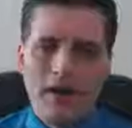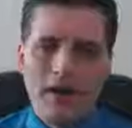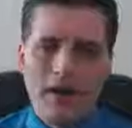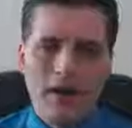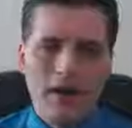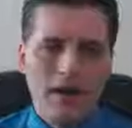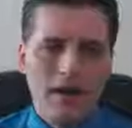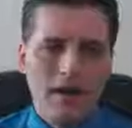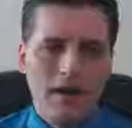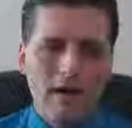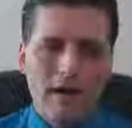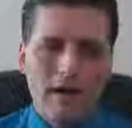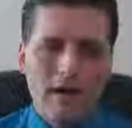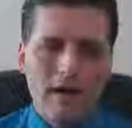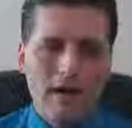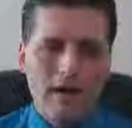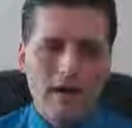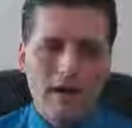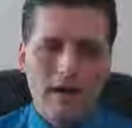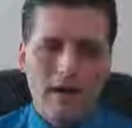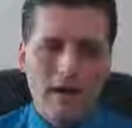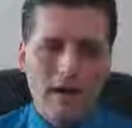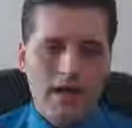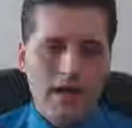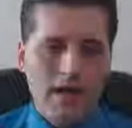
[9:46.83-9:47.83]

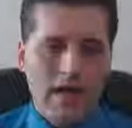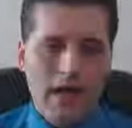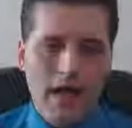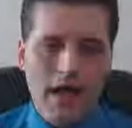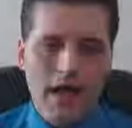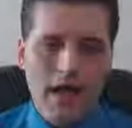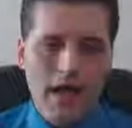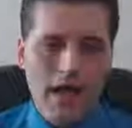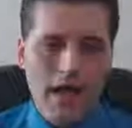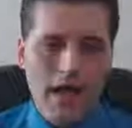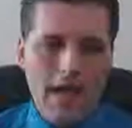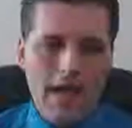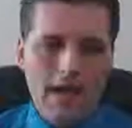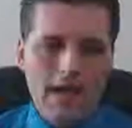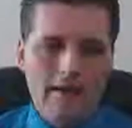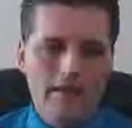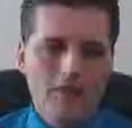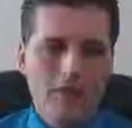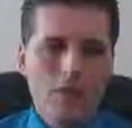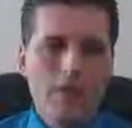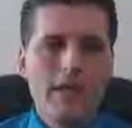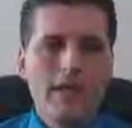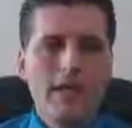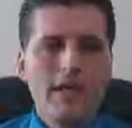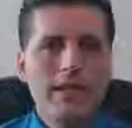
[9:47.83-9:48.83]
And
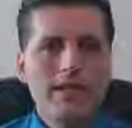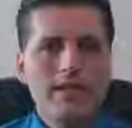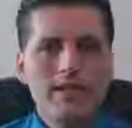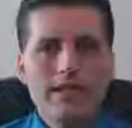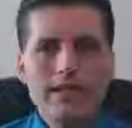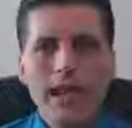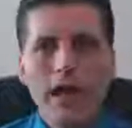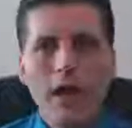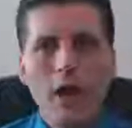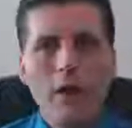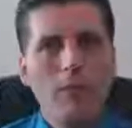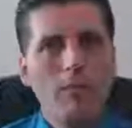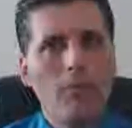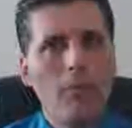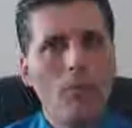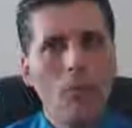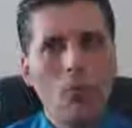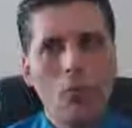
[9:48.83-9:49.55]
if we can just help